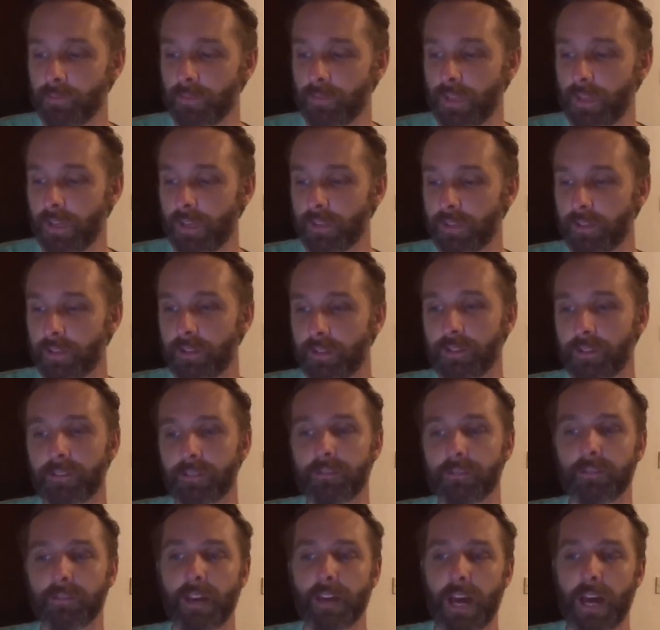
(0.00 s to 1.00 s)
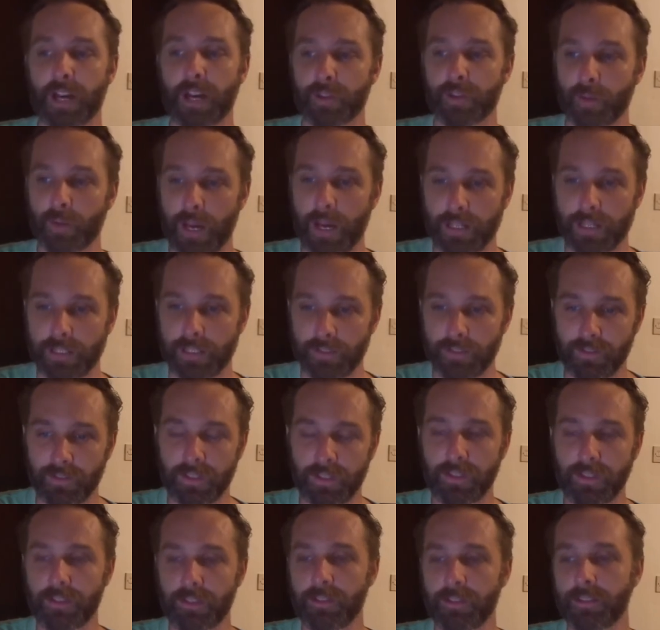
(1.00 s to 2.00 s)
like the actual
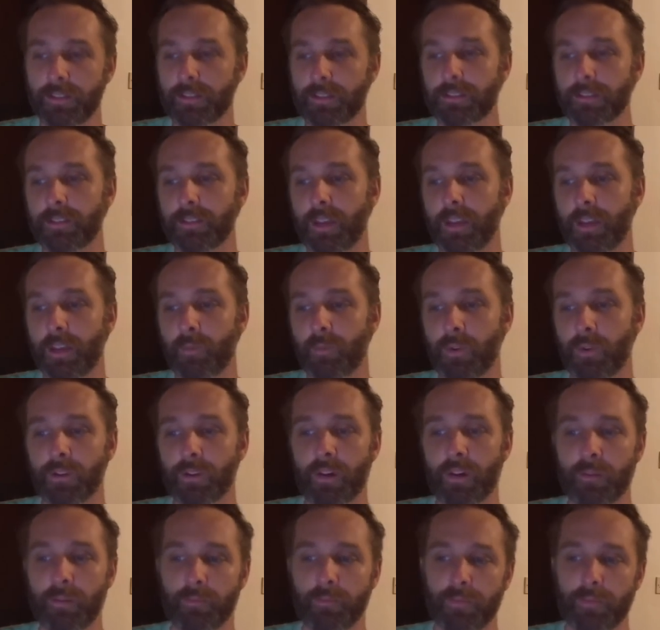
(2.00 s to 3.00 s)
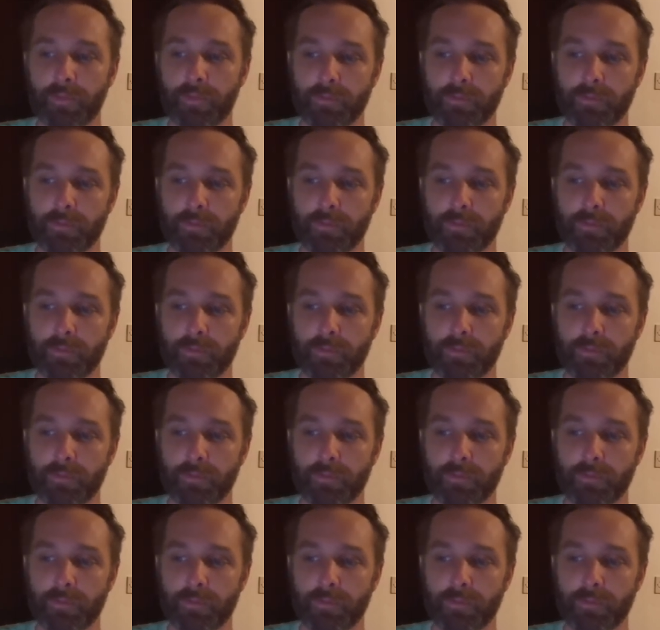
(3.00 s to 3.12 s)
activities and whatnot,